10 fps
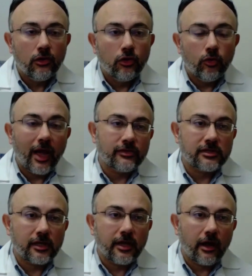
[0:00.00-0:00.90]
who have a
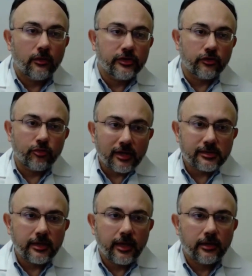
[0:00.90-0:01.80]
slightly higher risk of
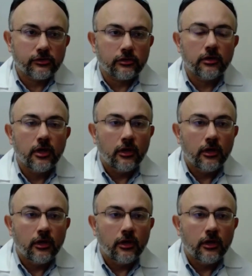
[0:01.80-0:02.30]
prostate cancer.